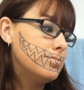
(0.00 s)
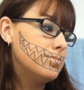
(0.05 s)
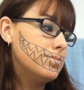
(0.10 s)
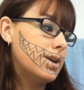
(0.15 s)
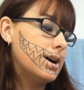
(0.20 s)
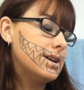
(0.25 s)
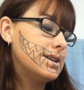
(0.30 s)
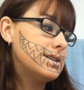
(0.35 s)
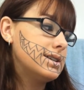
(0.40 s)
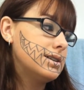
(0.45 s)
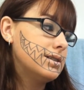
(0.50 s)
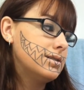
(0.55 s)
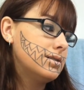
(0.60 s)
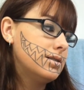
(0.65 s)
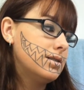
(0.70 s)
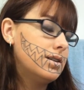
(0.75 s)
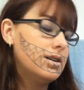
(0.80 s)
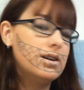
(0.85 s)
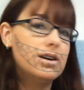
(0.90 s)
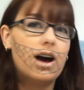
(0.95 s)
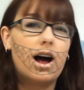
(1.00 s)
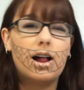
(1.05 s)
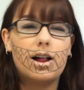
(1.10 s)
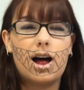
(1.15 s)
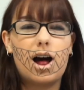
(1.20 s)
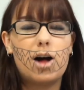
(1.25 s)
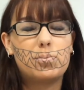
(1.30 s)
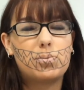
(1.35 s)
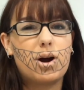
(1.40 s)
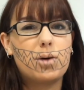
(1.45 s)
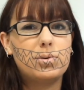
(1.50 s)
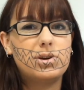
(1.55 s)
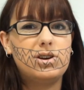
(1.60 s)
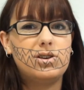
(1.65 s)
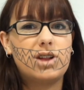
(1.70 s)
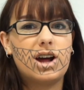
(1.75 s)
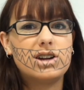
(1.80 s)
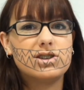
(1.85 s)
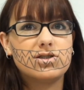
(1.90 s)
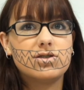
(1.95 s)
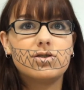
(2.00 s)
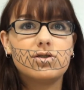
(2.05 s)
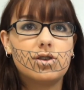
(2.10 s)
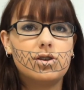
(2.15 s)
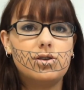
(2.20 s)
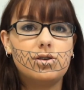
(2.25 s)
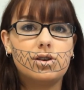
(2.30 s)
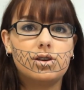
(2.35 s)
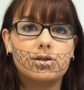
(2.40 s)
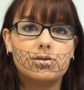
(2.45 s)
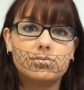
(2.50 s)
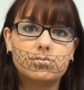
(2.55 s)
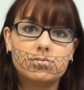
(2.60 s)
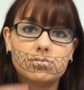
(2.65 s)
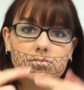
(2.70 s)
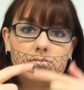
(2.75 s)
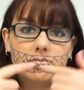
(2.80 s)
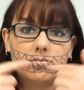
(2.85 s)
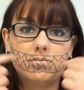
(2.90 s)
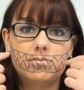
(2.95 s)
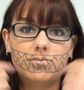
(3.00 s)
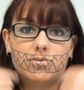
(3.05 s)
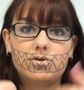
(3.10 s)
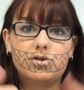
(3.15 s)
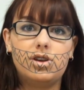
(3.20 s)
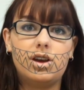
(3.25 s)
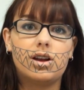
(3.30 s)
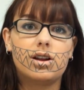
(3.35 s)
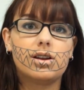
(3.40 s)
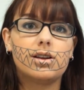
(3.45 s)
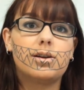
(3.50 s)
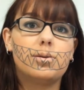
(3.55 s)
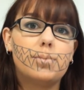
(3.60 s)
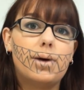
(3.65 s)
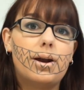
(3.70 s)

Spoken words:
But I'll probably do that just so you can see it a little